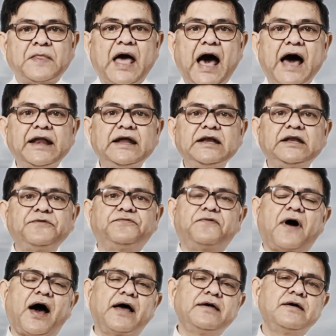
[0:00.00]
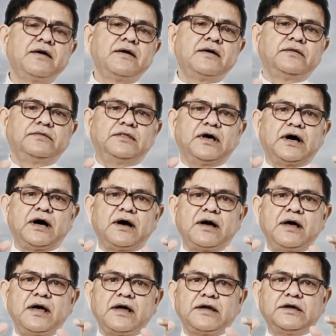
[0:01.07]
Identify the
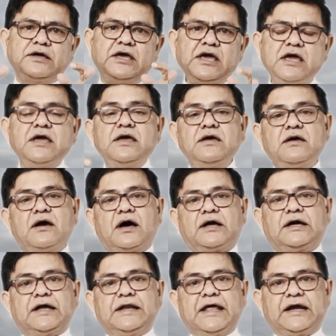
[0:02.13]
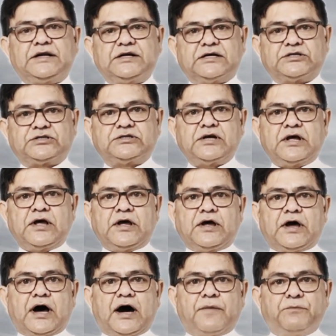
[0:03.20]
key connectors,
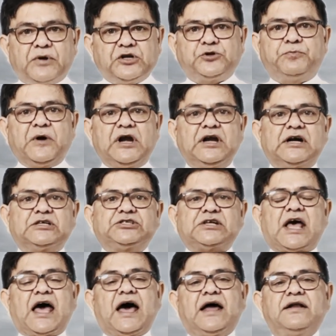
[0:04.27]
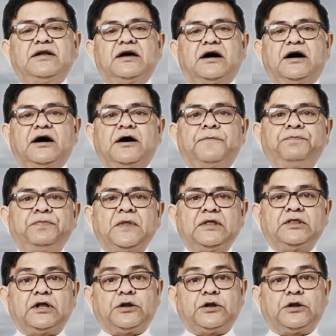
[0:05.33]
bridge builders, and the